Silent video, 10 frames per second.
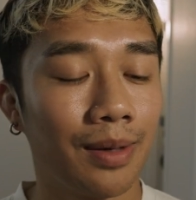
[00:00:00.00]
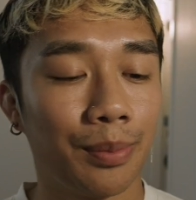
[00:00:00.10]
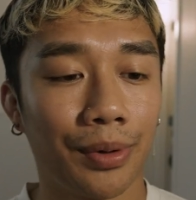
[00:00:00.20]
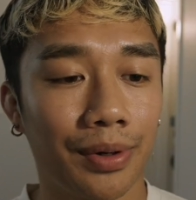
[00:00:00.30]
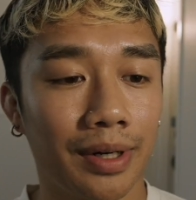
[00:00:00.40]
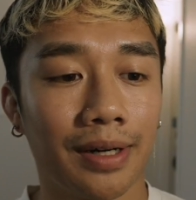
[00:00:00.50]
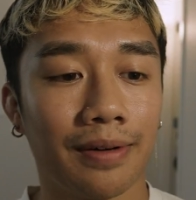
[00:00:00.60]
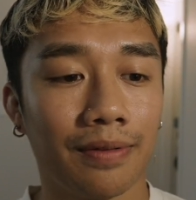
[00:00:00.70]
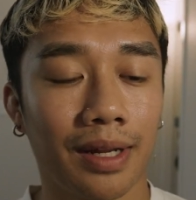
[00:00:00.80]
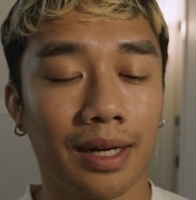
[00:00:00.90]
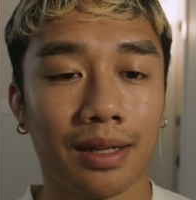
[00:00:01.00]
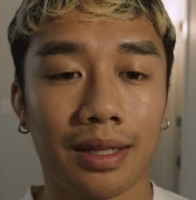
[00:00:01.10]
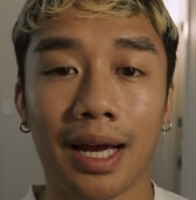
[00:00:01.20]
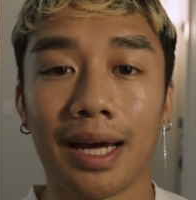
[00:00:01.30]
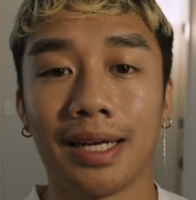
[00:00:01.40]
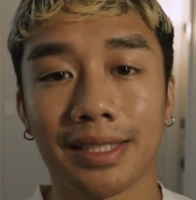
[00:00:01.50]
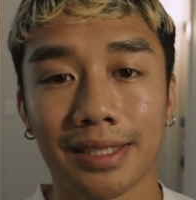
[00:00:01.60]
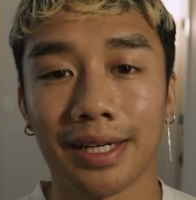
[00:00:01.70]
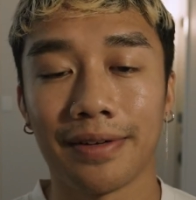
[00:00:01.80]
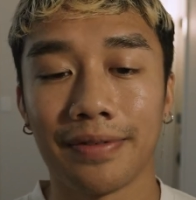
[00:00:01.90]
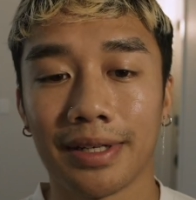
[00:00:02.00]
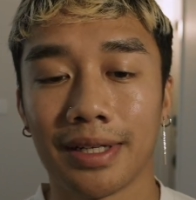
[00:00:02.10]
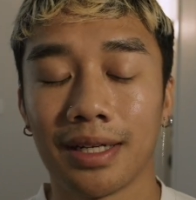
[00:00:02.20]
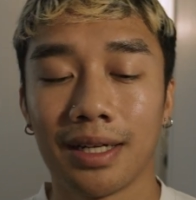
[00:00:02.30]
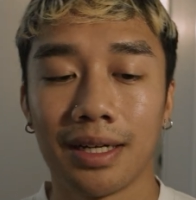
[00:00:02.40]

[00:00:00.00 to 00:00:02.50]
more of the edit side of it.